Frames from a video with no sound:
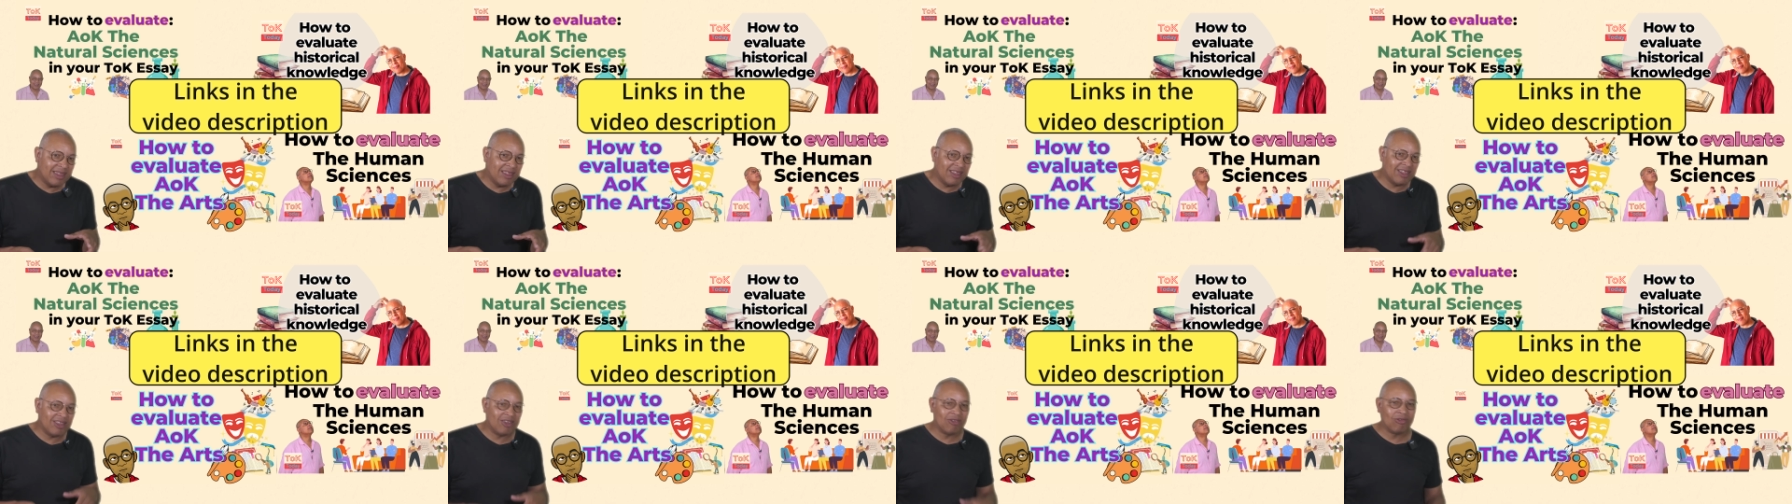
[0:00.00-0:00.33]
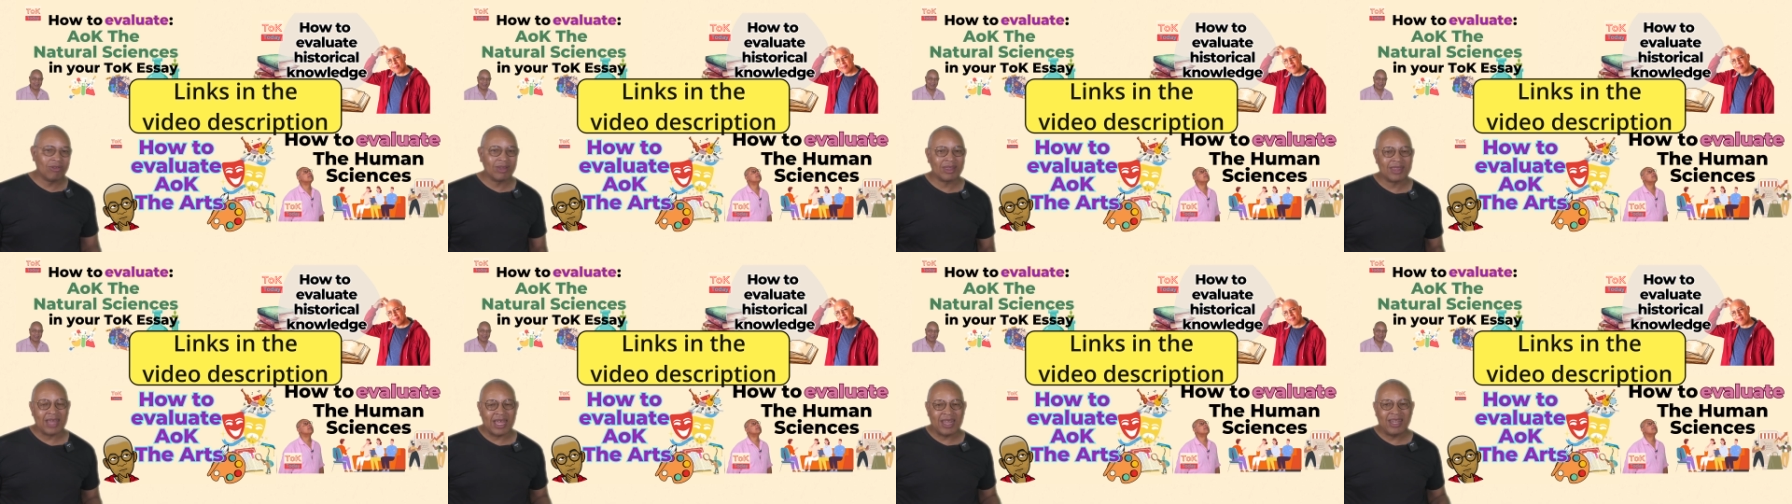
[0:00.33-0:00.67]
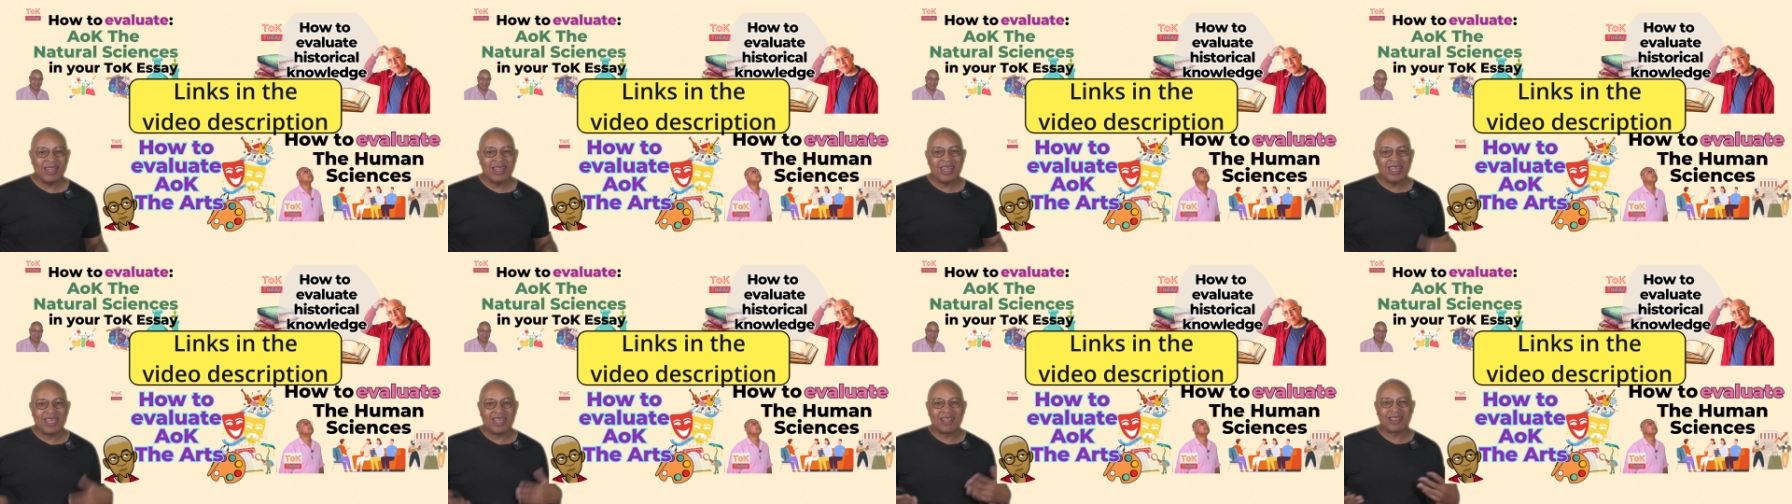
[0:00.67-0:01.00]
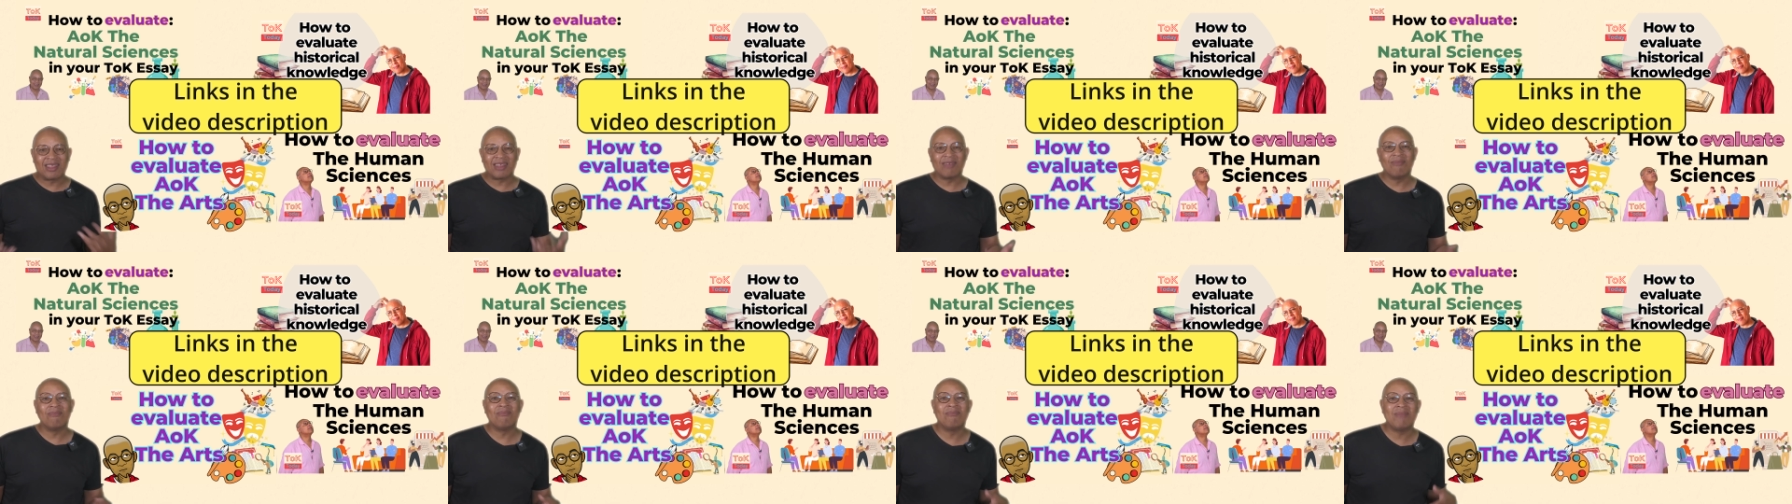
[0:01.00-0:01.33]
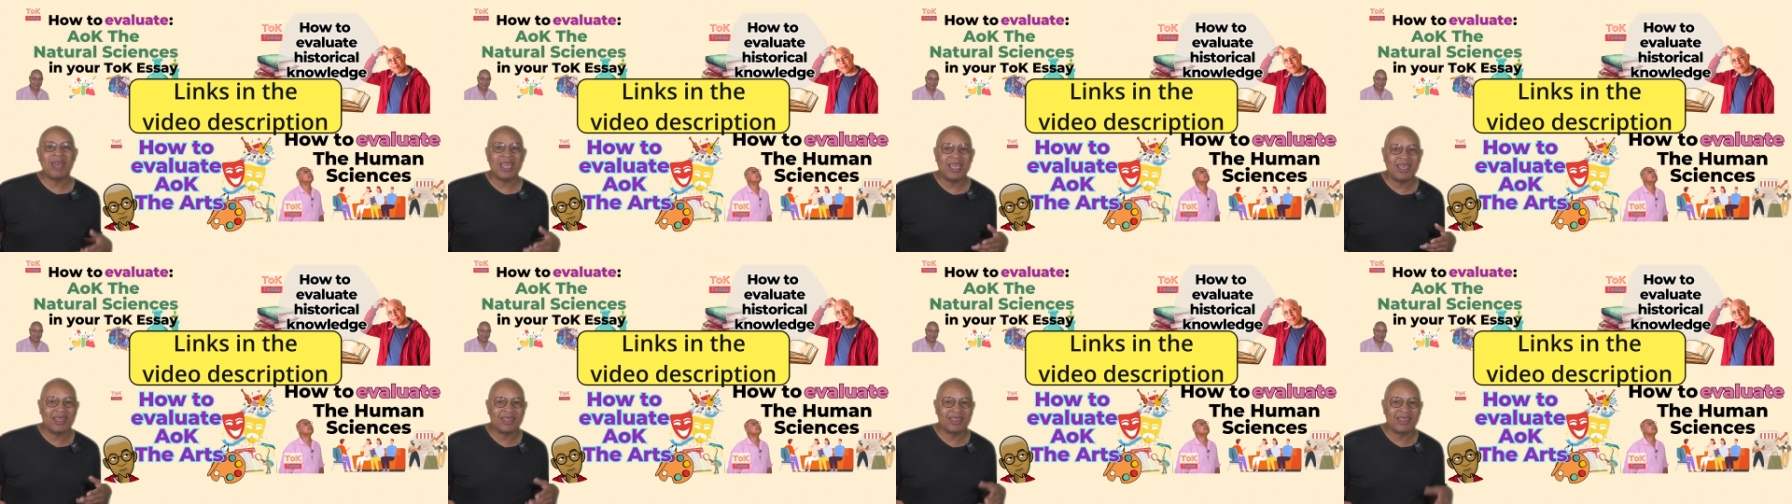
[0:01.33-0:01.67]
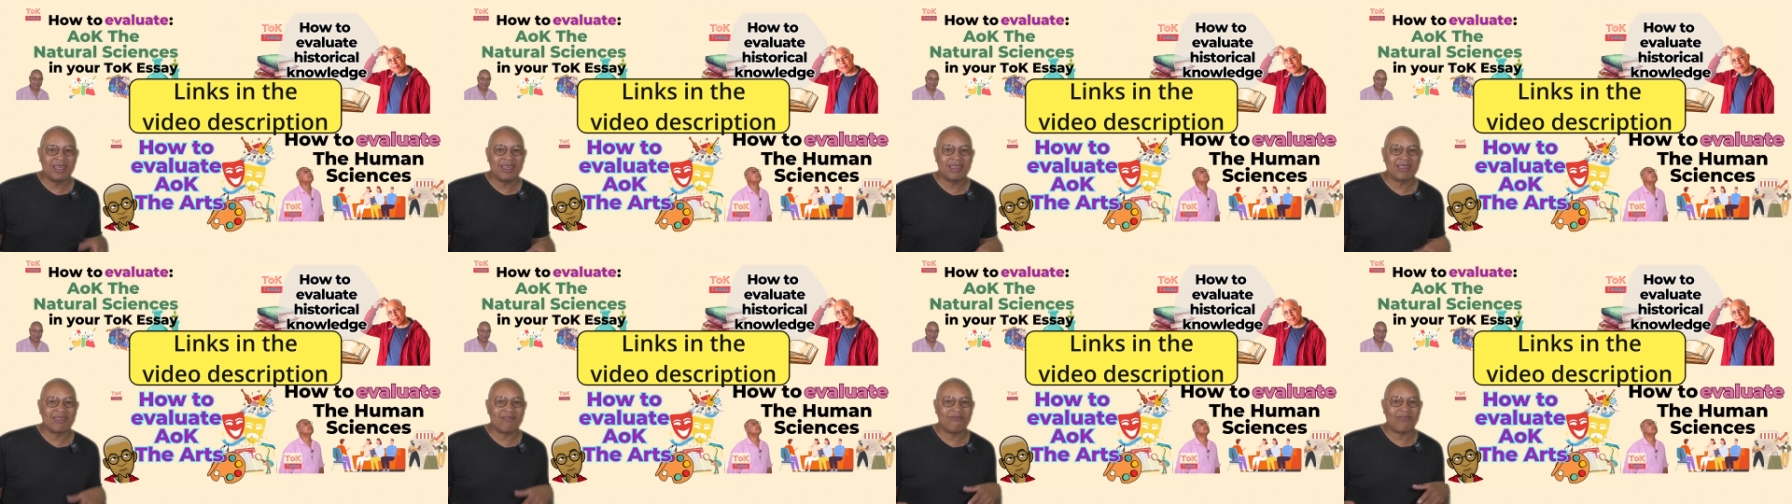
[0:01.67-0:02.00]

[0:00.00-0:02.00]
You'll then need to make these